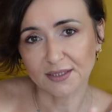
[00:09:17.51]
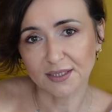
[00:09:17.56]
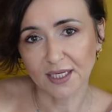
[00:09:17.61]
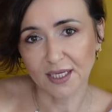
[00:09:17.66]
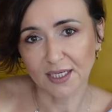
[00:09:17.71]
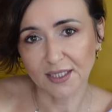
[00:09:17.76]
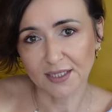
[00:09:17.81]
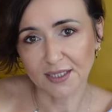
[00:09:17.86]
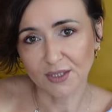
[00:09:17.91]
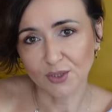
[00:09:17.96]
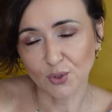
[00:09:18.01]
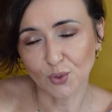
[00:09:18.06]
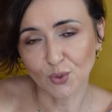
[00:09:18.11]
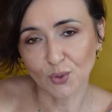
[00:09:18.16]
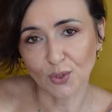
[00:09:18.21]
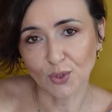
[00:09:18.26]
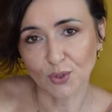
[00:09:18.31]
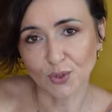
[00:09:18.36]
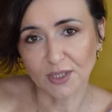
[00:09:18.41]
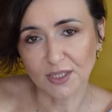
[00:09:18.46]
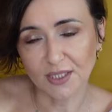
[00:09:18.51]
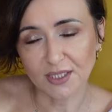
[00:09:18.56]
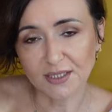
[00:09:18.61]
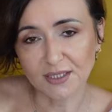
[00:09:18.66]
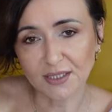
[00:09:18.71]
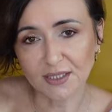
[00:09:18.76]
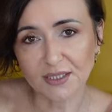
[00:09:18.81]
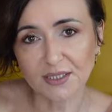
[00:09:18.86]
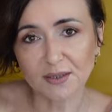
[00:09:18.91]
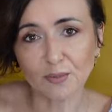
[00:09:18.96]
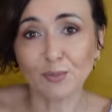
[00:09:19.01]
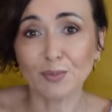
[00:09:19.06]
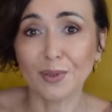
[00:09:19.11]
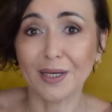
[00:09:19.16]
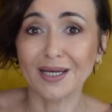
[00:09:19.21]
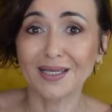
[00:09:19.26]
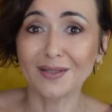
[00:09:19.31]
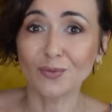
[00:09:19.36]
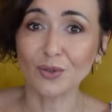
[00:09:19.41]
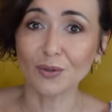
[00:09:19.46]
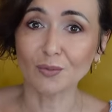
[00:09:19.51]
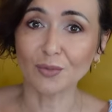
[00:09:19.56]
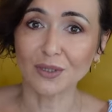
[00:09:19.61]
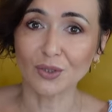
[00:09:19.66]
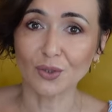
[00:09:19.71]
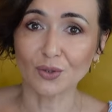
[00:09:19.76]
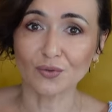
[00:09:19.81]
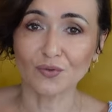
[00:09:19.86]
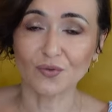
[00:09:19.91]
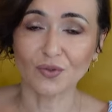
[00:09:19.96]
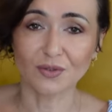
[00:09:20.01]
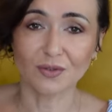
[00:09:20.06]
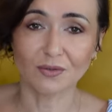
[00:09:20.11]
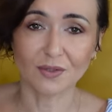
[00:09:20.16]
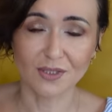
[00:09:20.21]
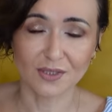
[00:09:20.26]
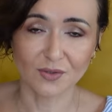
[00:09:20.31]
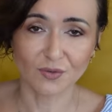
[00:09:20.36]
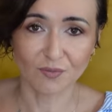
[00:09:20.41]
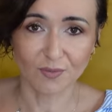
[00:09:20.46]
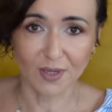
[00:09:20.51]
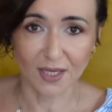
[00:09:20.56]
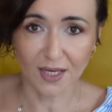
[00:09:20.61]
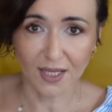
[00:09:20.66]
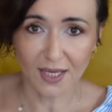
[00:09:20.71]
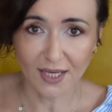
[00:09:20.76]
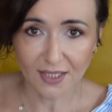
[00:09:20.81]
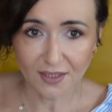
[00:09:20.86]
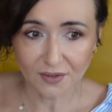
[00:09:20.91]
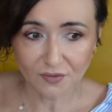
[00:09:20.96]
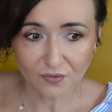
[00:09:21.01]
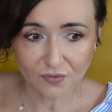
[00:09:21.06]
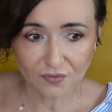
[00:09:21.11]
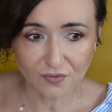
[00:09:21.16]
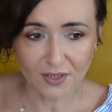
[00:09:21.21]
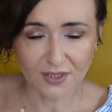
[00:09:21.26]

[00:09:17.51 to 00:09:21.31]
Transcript: I can no longer eat it, but it will be not for the rest of my life.